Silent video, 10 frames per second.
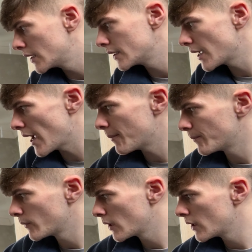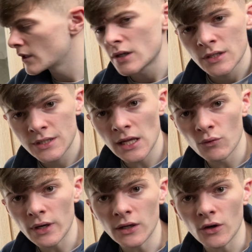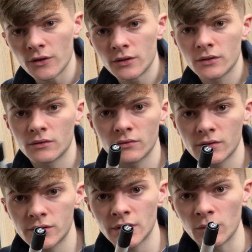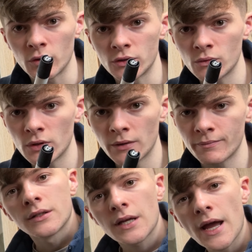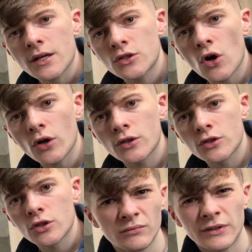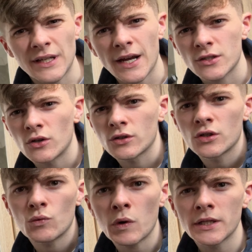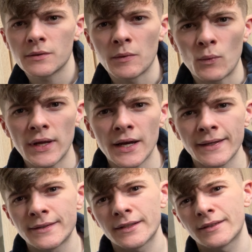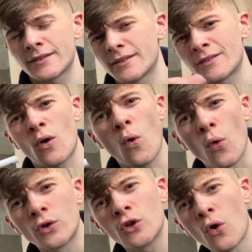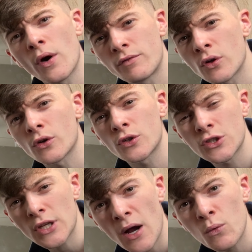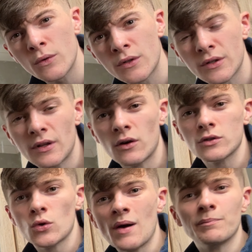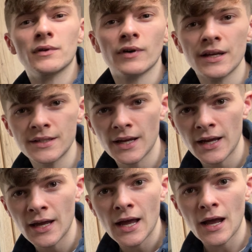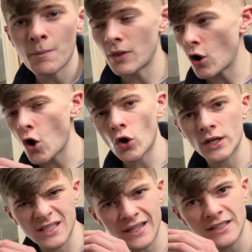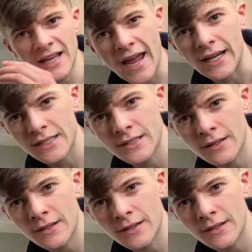yeah, still really good. Still would do them. Text hooks. For text hooks, write them in weird. Audio, if you've got a good sound, that also amplifies it, but the hook is in the text.